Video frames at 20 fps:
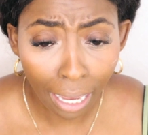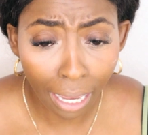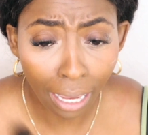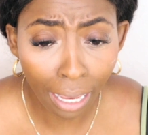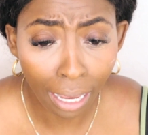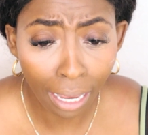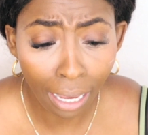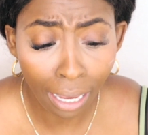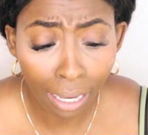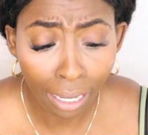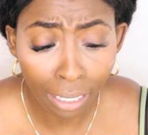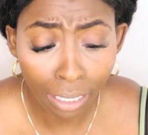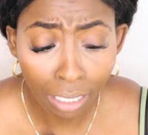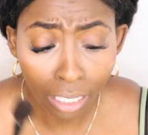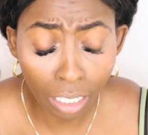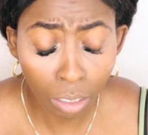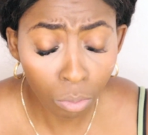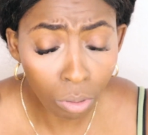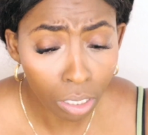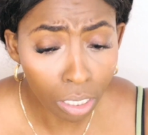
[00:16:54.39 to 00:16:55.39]
And
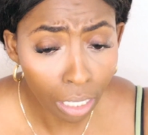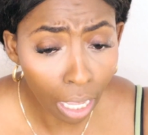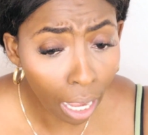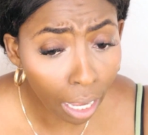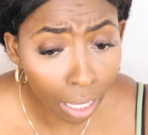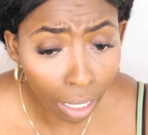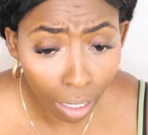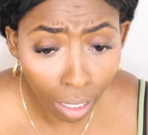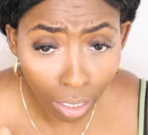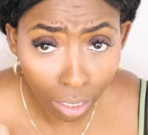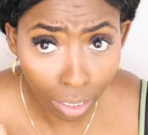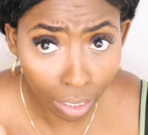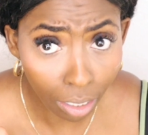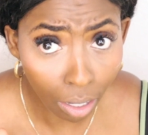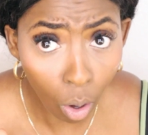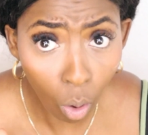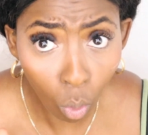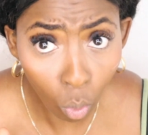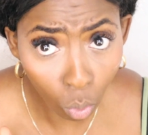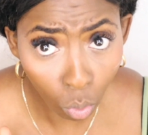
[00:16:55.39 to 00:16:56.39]
he was not
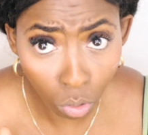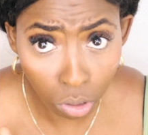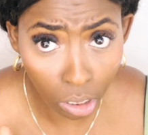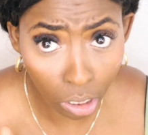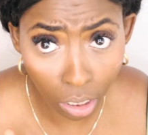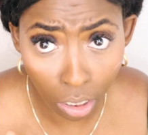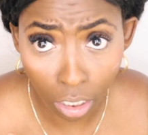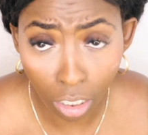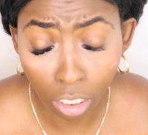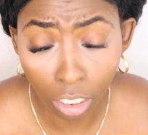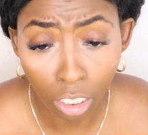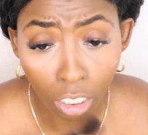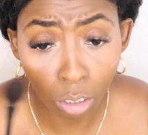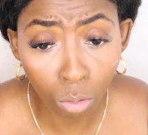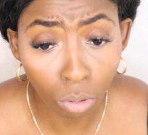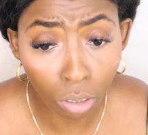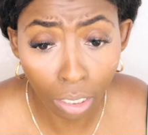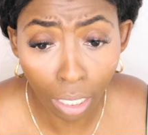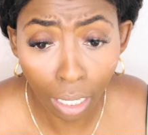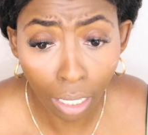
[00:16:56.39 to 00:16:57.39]
old either. He
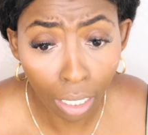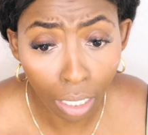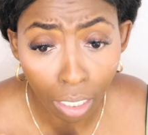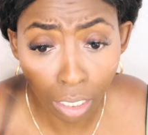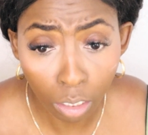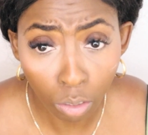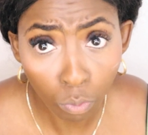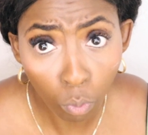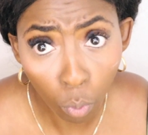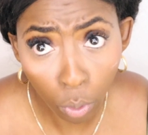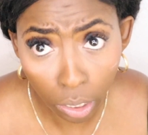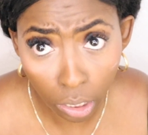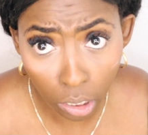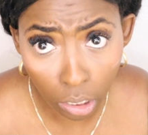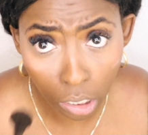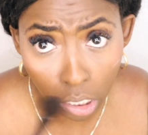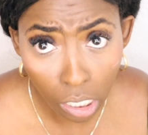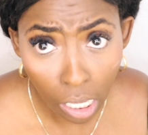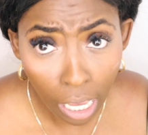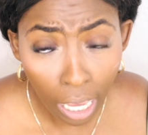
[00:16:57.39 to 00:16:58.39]
was like in his
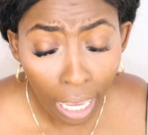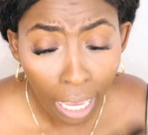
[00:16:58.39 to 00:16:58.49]
40s.